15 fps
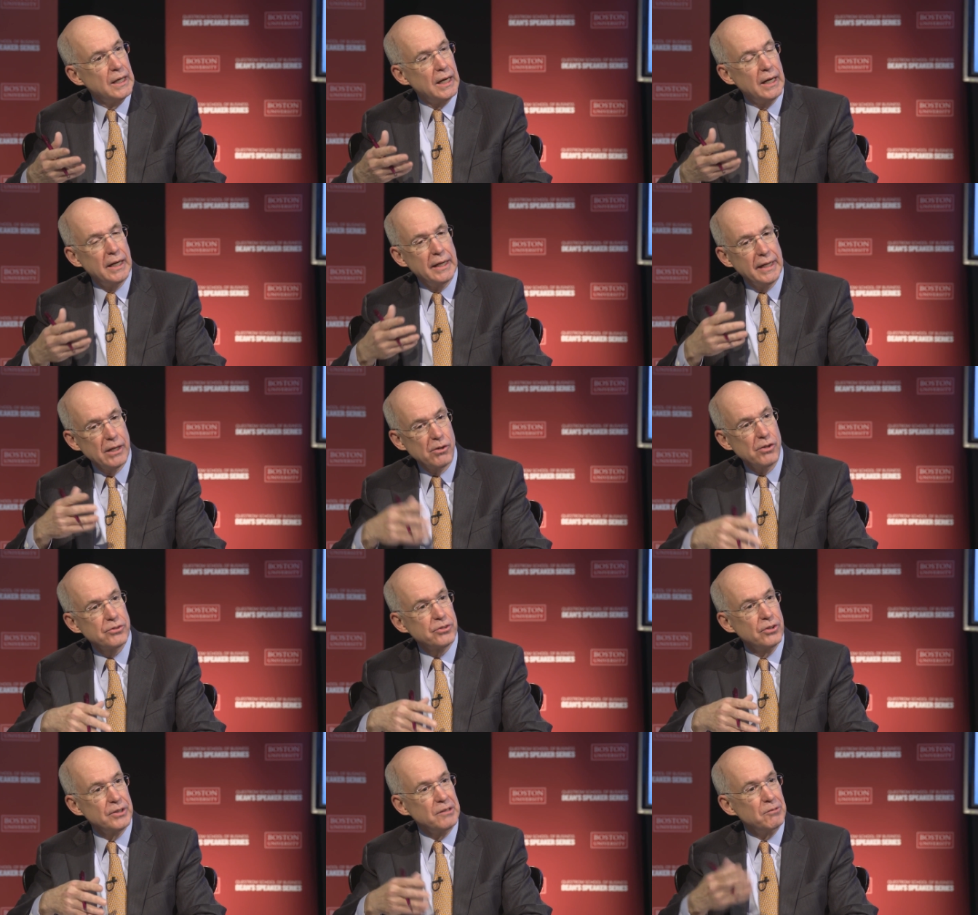Uh, and
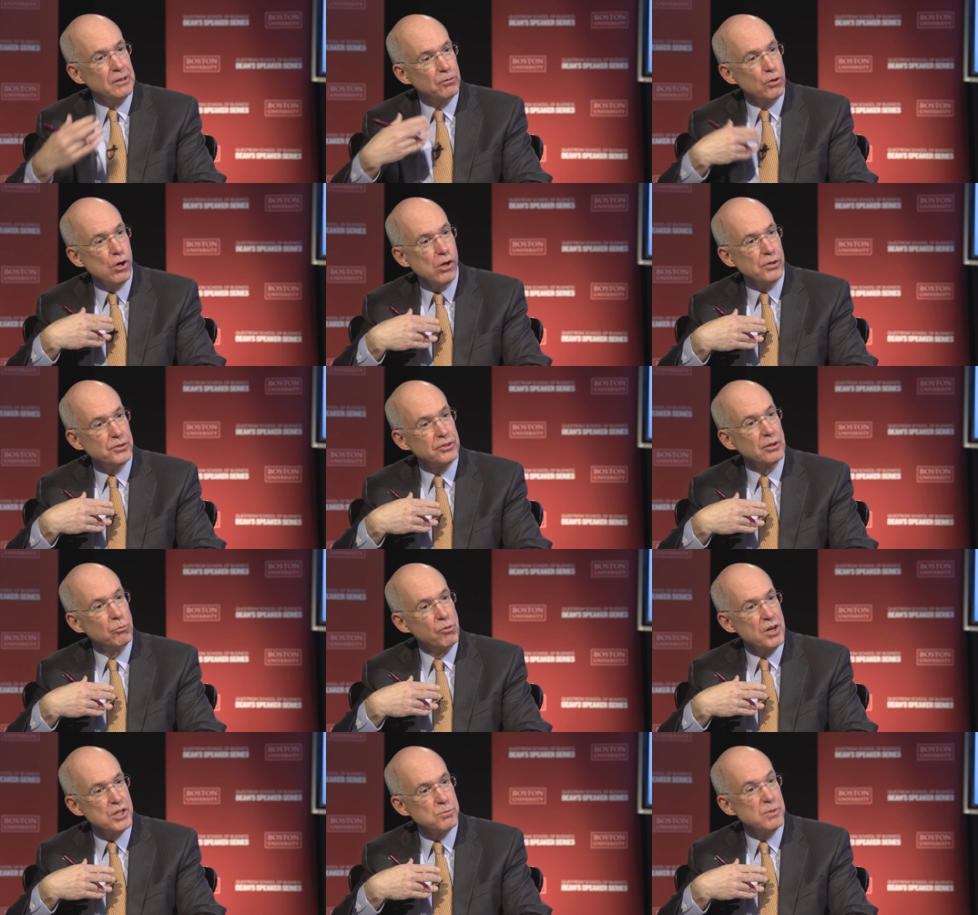also that we've all in some
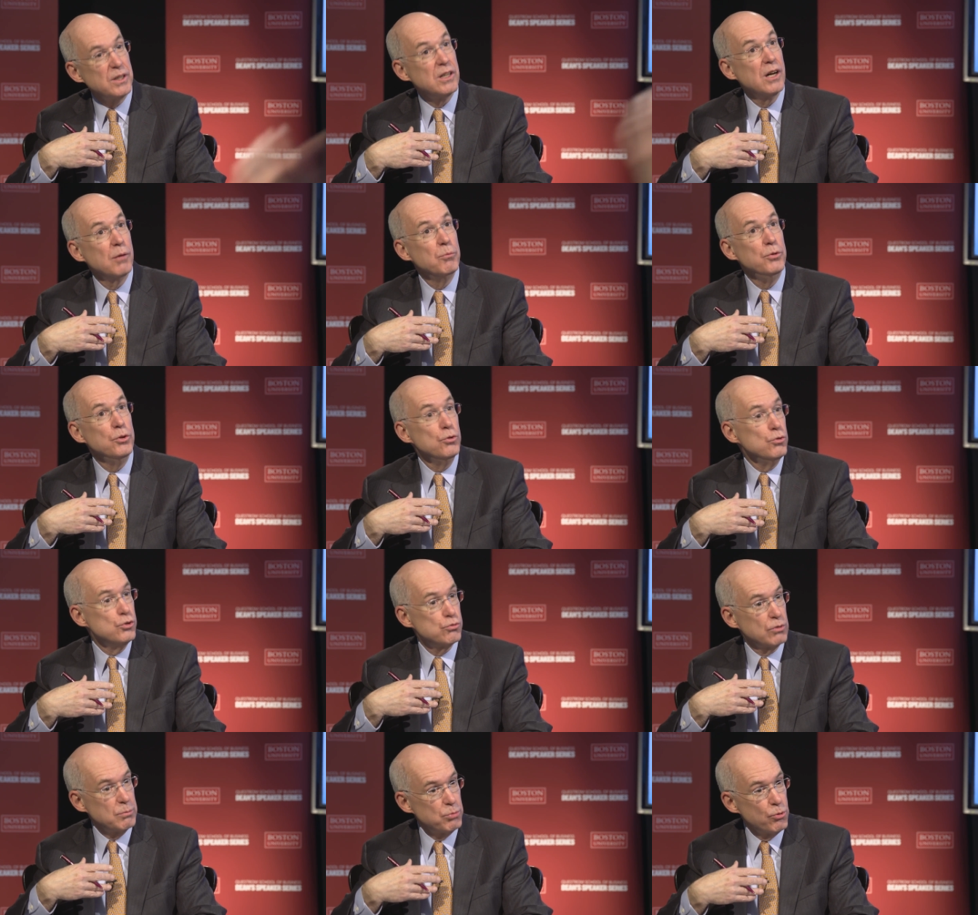ways become
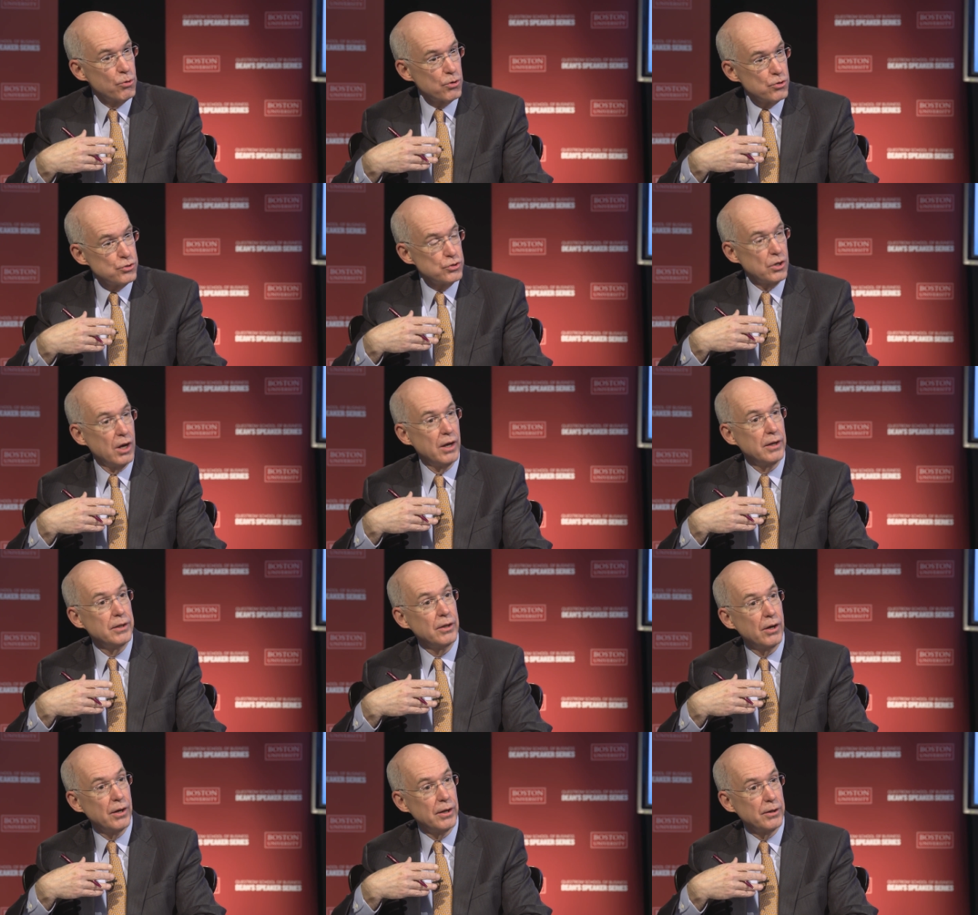news reporters
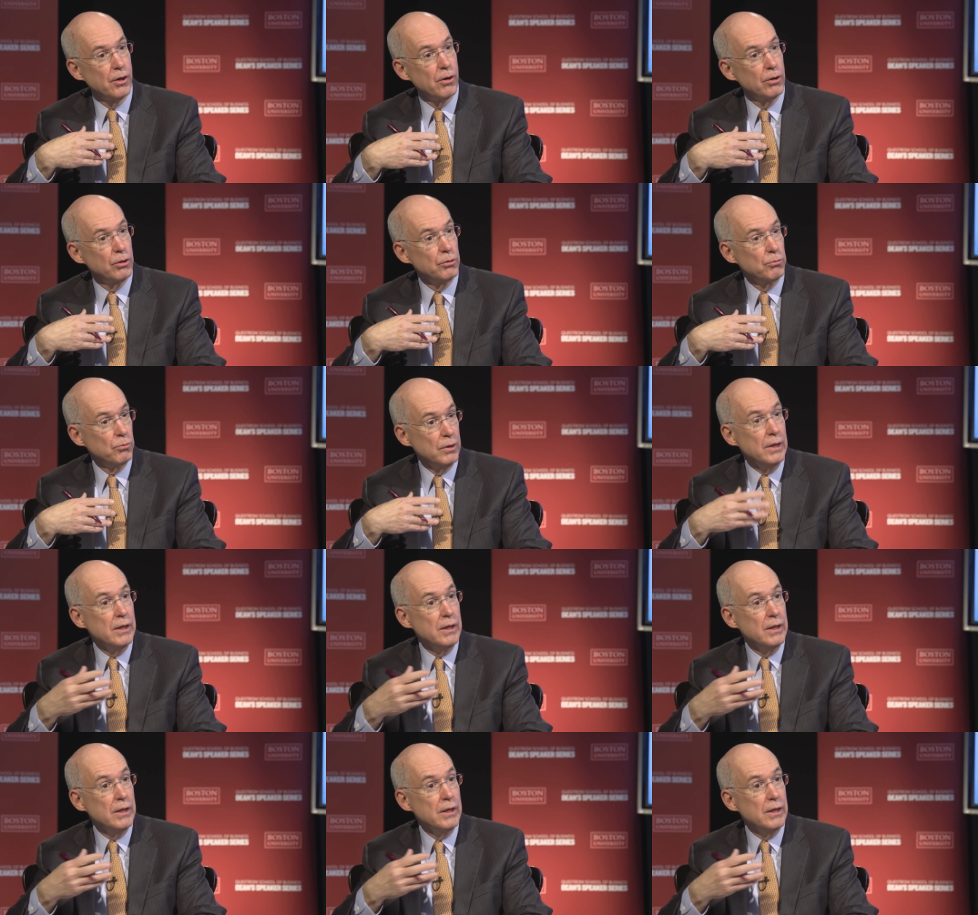on our own